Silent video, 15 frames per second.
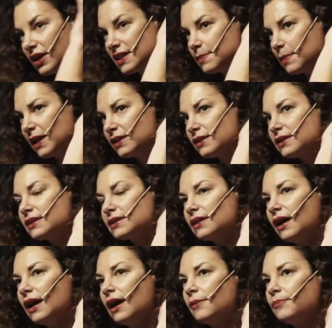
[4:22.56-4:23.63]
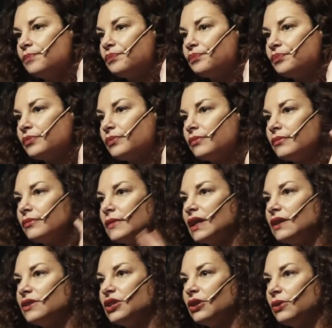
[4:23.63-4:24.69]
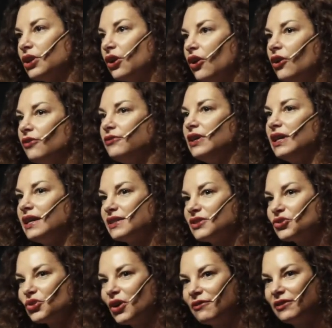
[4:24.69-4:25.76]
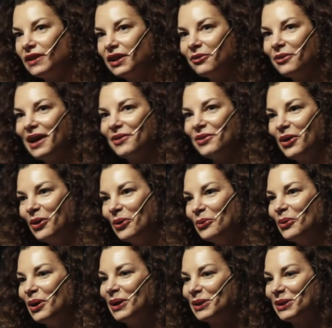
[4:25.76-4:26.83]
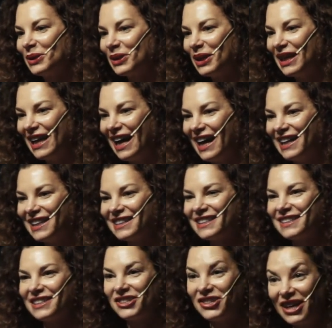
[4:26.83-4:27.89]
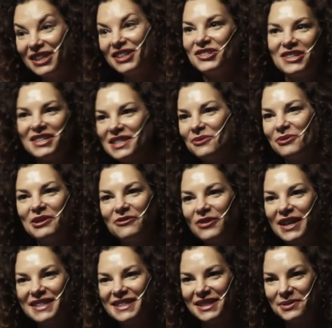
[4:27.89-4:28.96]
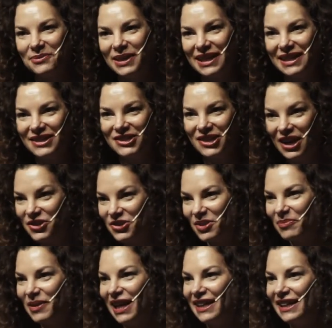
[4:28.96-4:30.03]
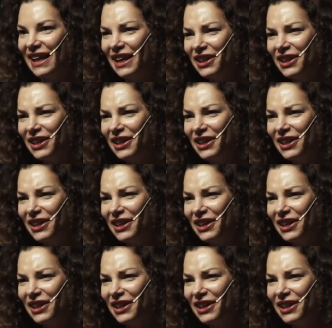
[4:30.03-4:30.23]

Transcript: spent 2.5 years traveling around the whole world looking at the challenges that we face as we change the planet,